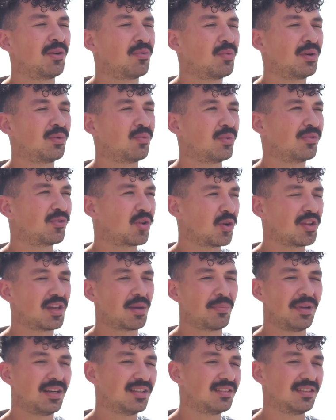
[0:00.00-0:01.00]
You know, we, have got
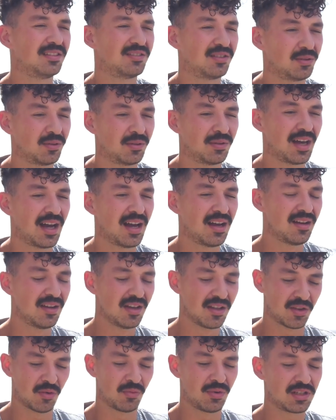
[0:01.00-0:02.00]
the ability to do that.
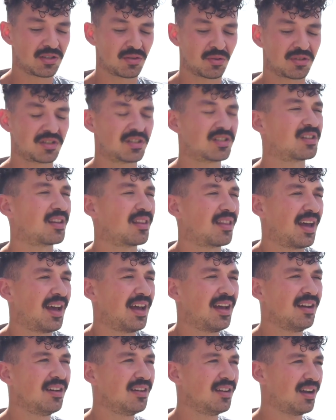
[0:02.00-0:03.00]
The resources are
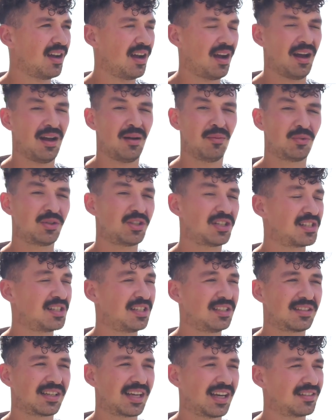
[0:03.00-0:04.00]
there. Um, we just
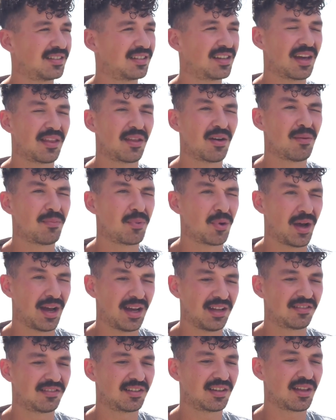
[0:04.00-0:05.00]
need to get together, put our
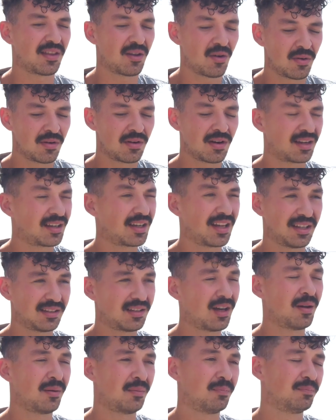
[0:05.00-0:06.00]
heads together and, and get
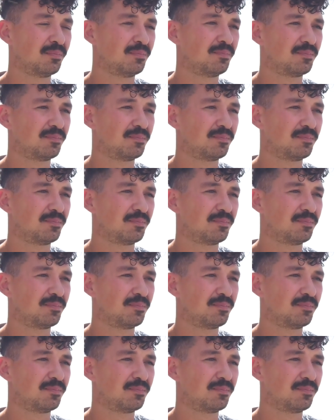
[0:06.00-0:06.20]
it done.